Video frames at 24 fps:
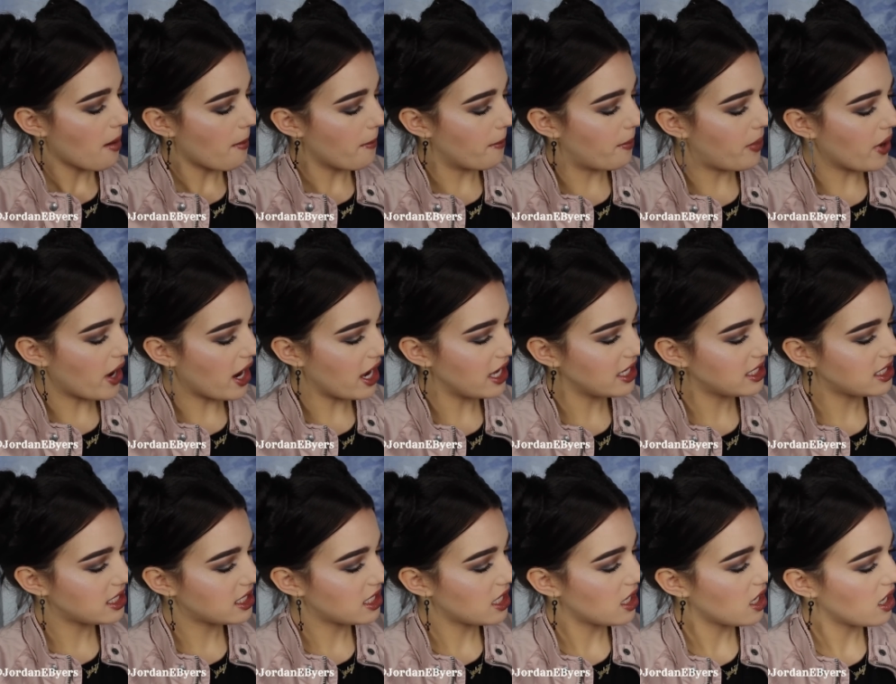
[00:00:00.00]

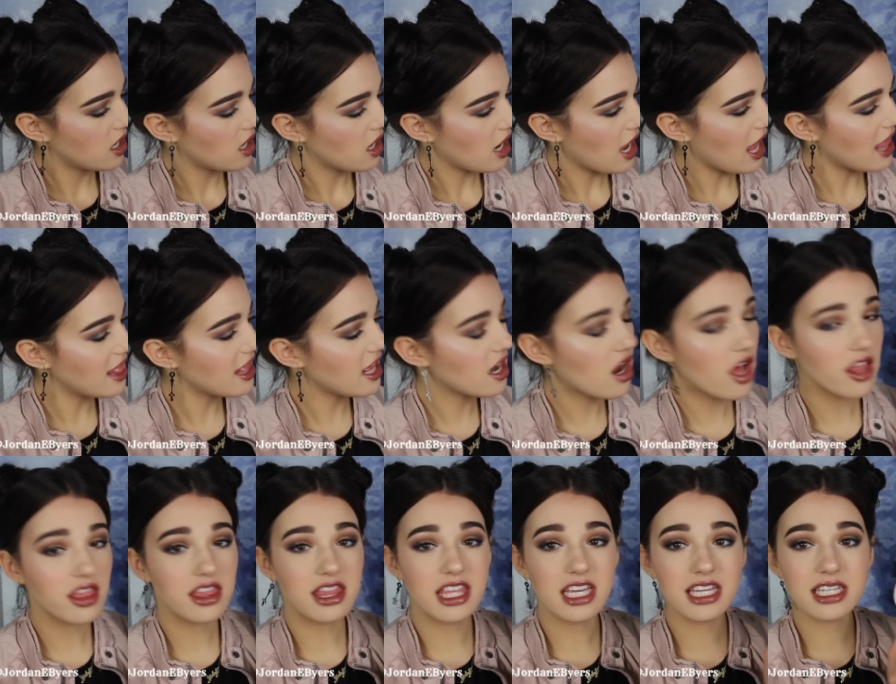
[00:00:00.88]
But and then
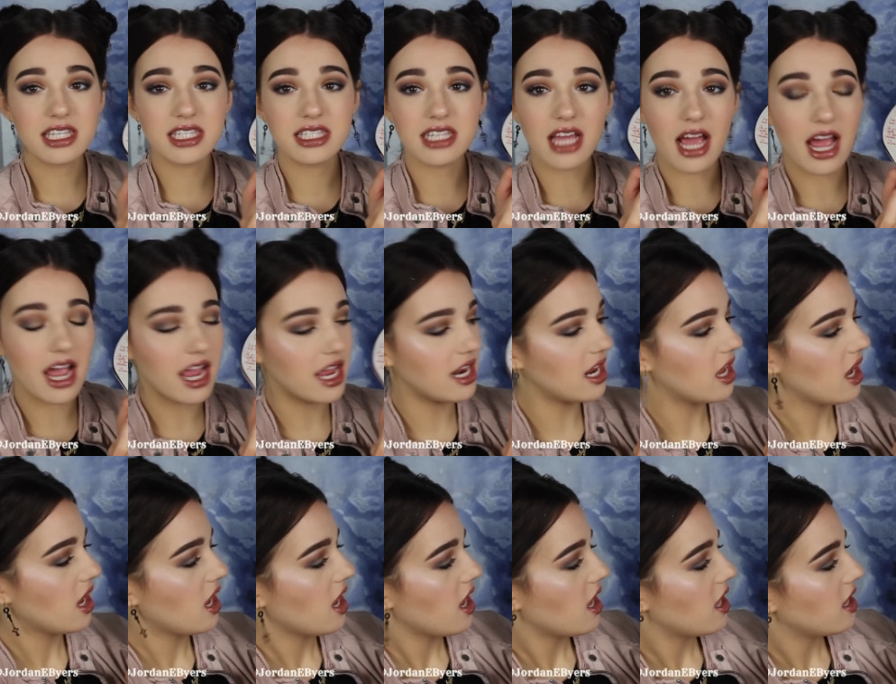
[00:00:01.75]
on this
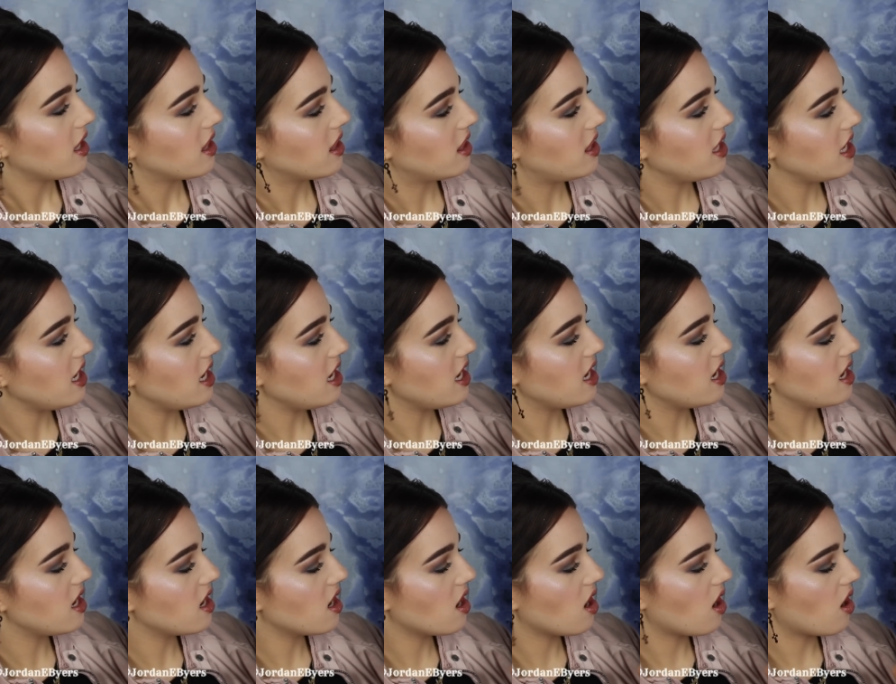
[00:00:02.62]
side,
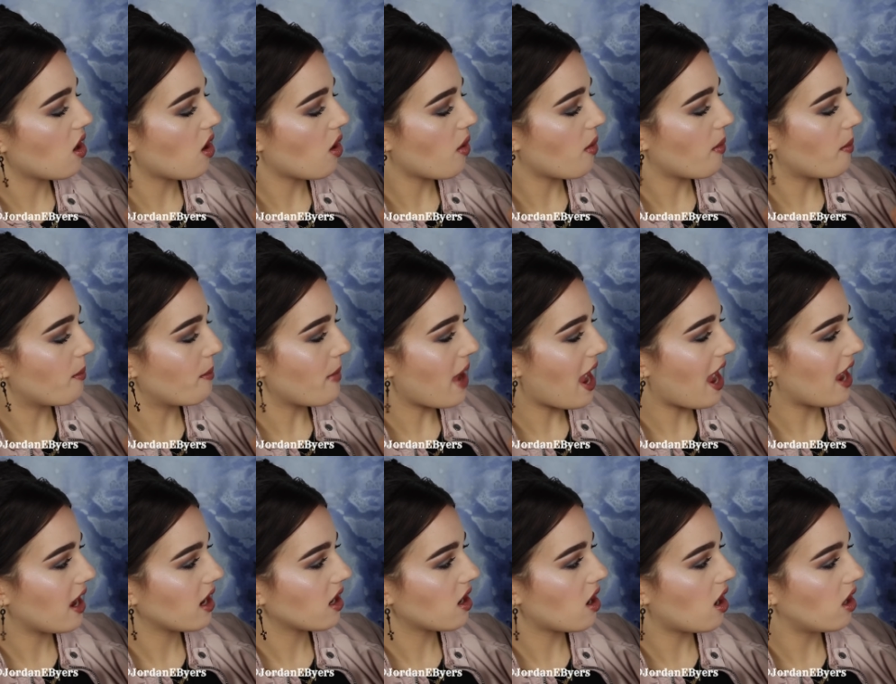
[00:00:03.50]
the
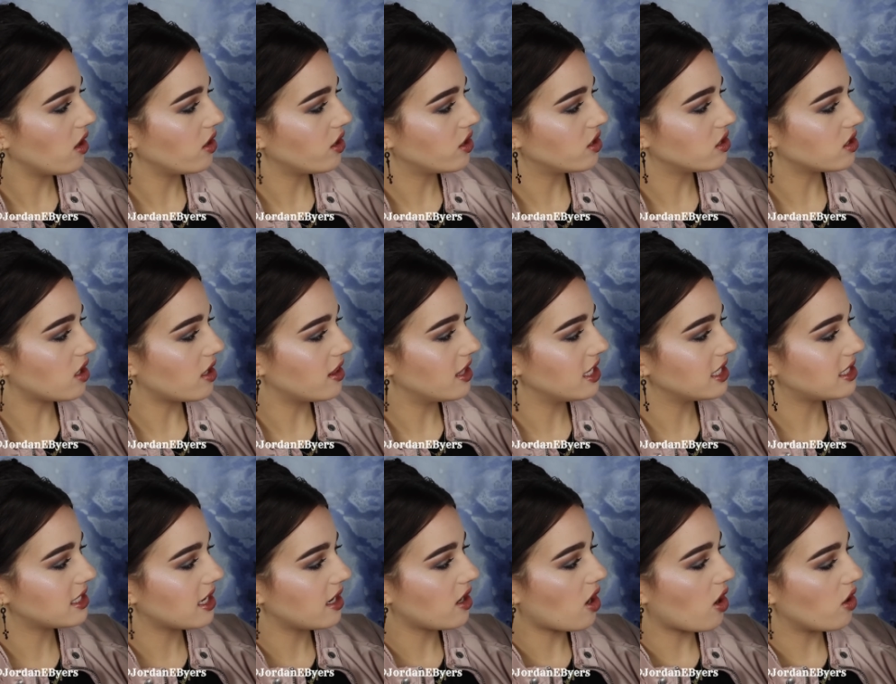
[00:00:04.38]
matte colors on
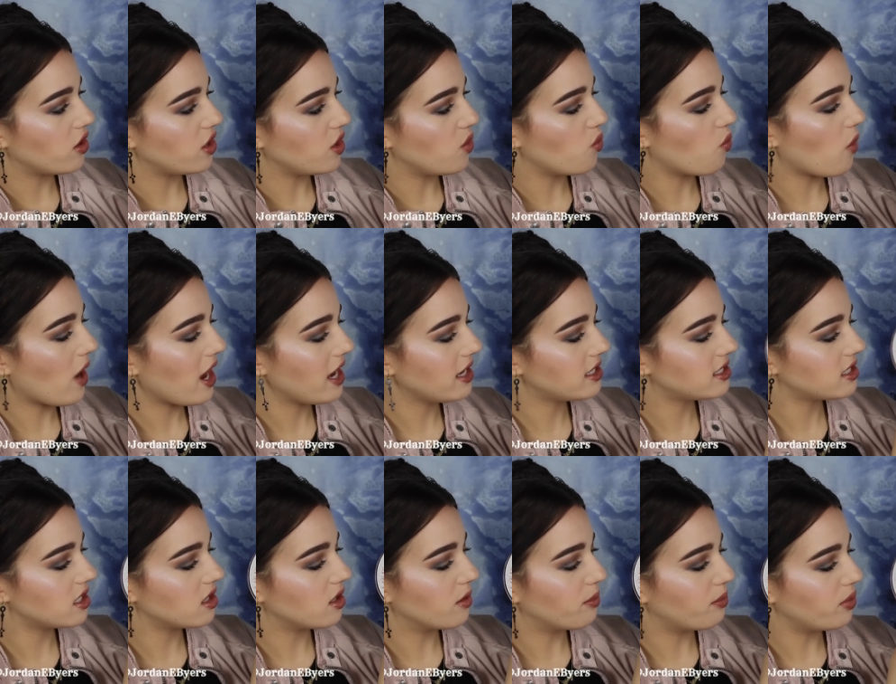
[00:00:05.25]
this side are the
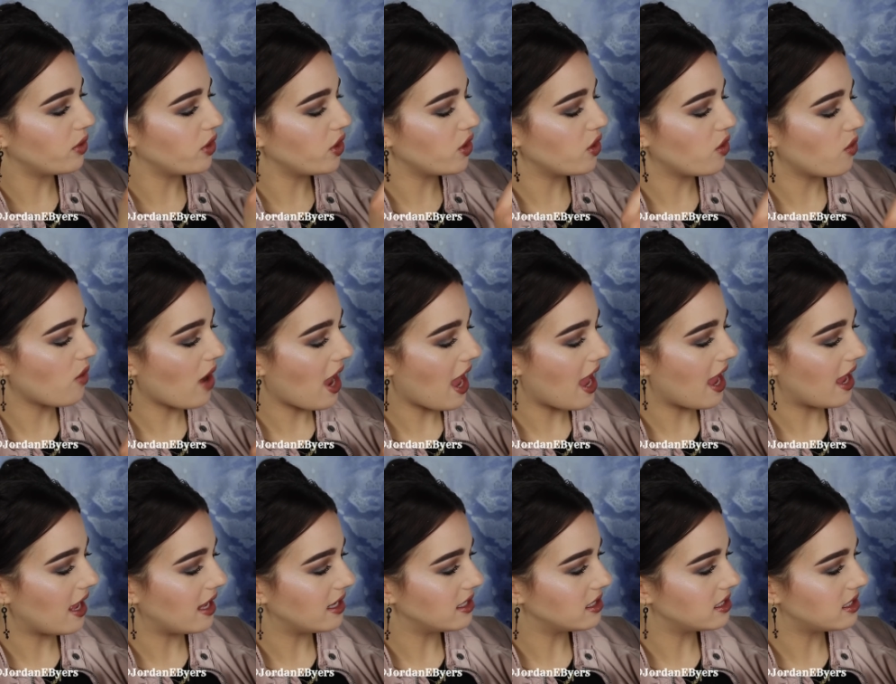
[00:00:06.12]
white, the blue,
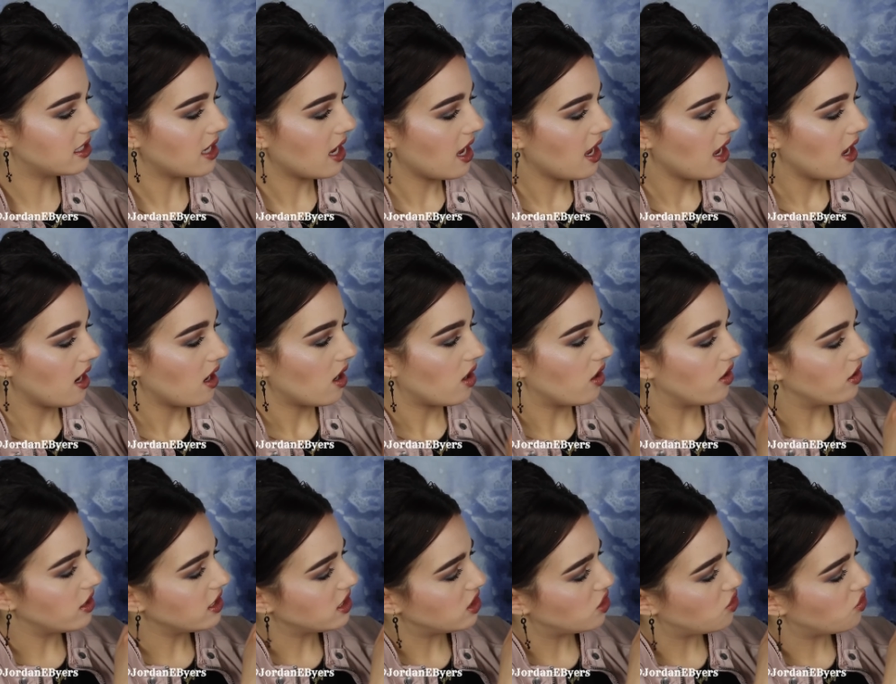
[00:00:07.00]

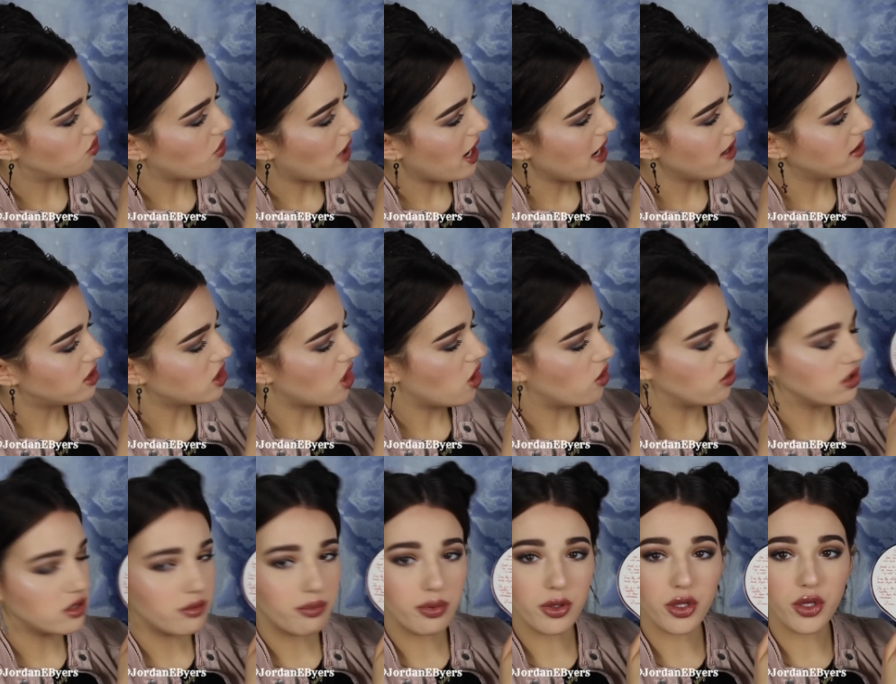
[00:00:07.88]
or this gray
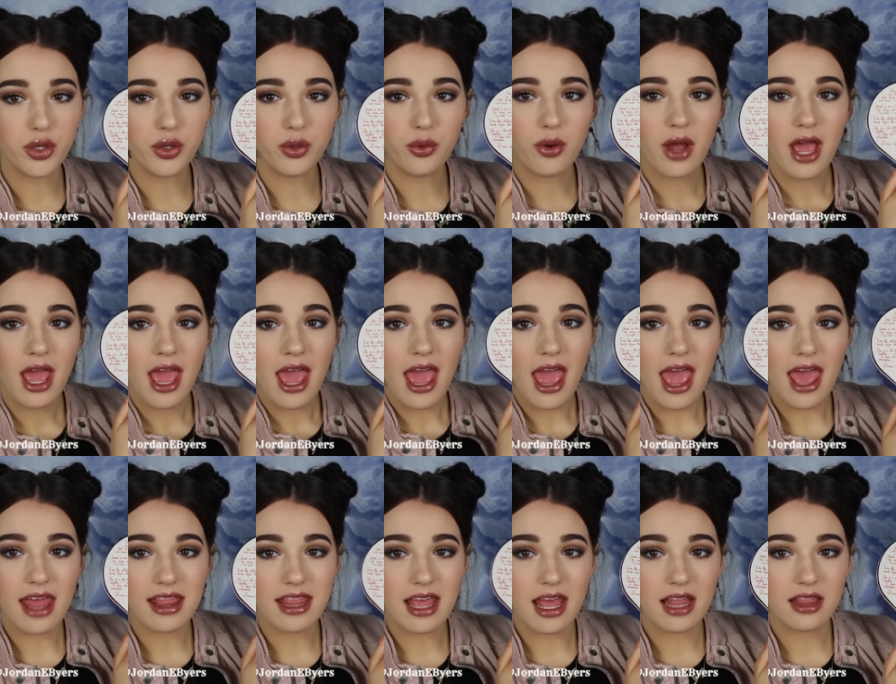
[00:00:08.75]
toned blue,
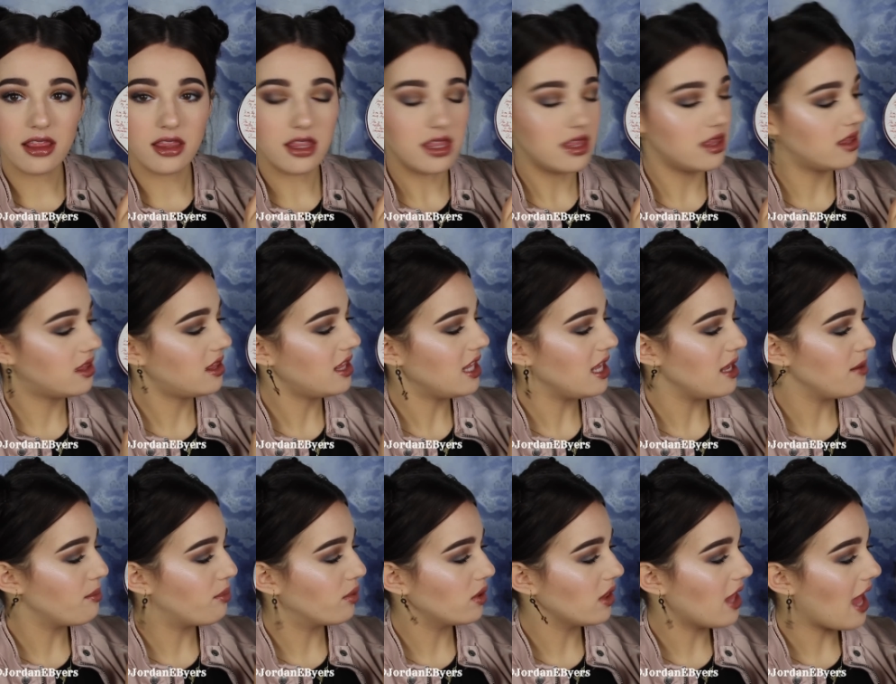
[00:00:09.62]
and then
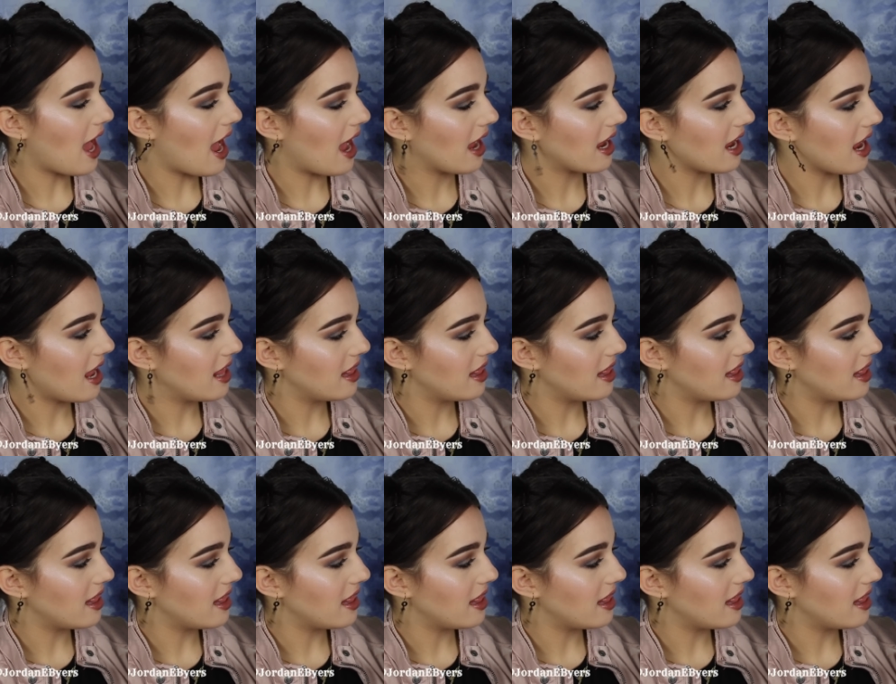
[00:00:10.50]
the black.